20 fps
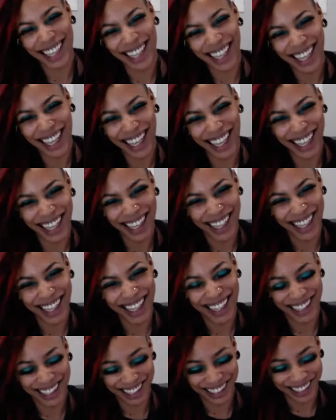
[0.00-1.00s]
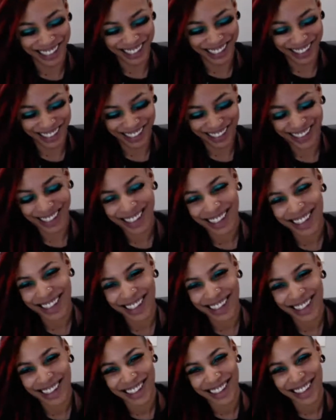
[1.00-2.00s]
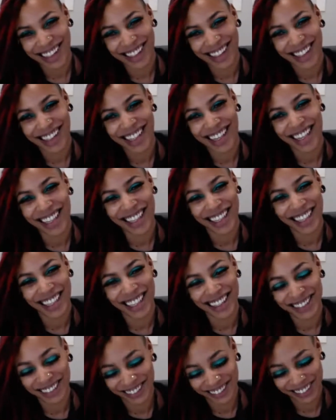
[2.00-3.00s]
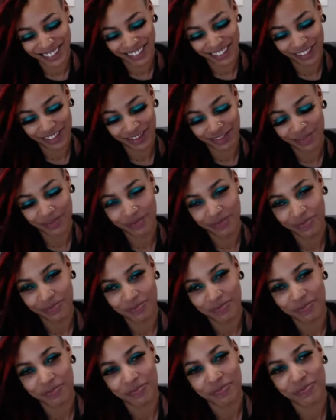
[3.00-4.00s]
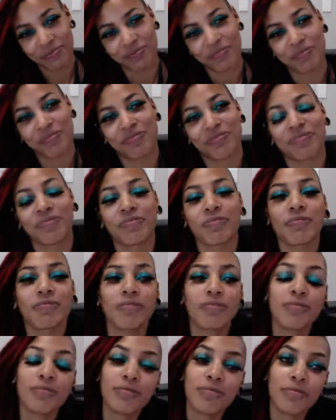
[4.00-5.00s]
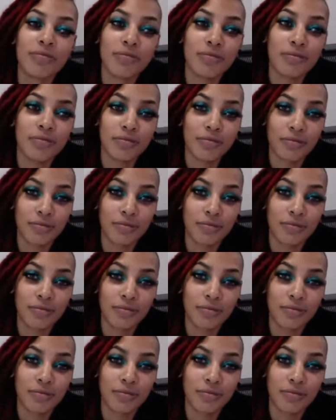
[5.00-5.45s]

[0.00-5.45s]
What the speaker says: The person shown says nothing.